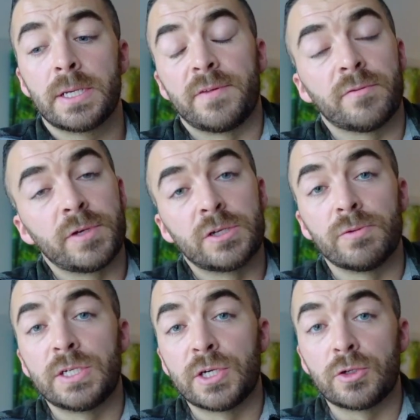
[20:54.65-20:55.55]
feel free to
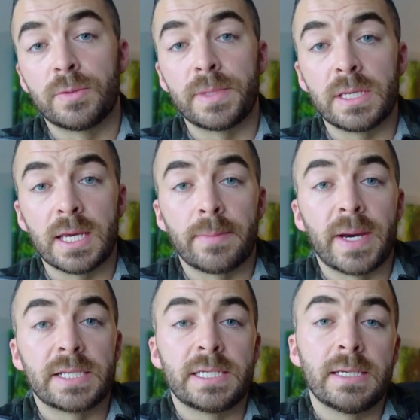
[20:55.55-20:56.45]
reach out to me and
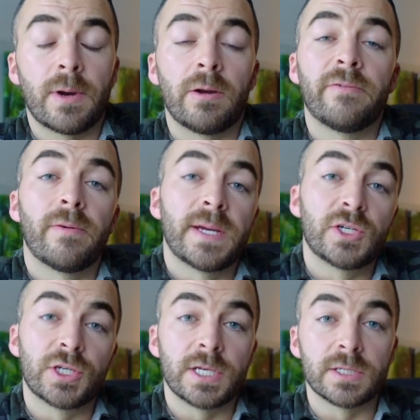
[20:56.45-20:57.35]
my team. Our
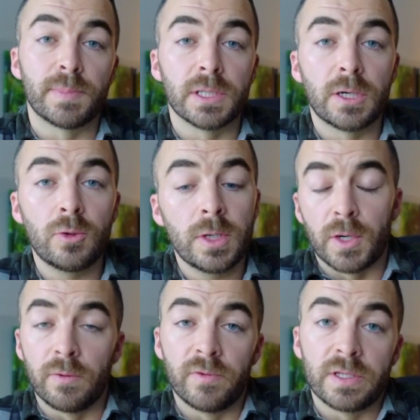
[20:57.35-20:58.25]
information is below. But
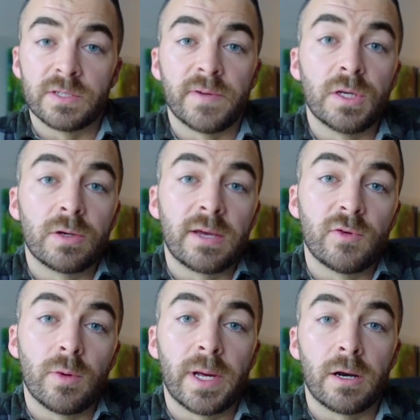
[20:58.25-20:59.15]
hopefully this video gave
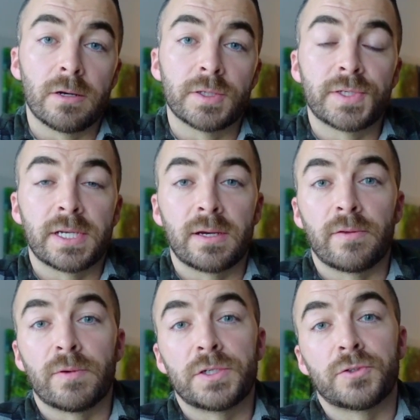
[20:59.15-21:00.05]
you a better understanding of
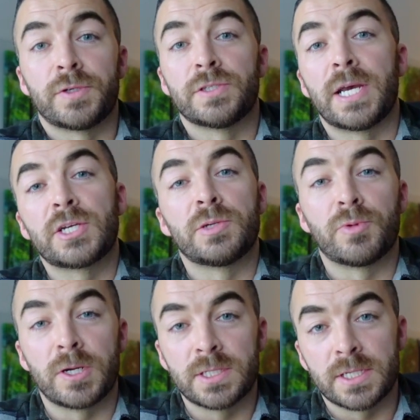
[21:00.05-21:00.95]
the rental transaction
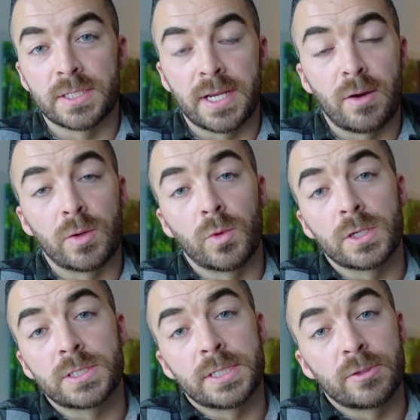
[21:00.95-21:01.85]
process and how it
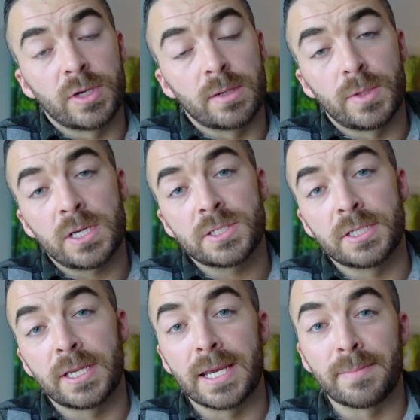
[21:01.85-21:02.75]
works in greater Boston and